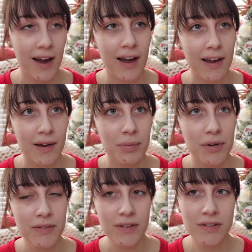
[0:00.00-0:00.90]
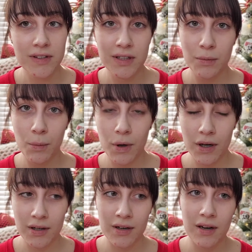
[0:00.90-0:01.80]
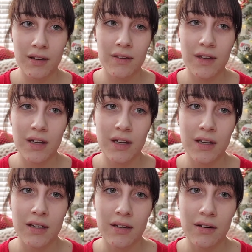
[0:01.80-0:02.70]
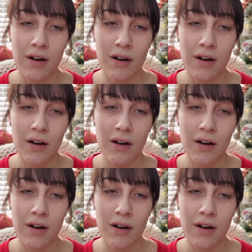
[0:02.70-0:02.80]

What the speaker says: I previously won the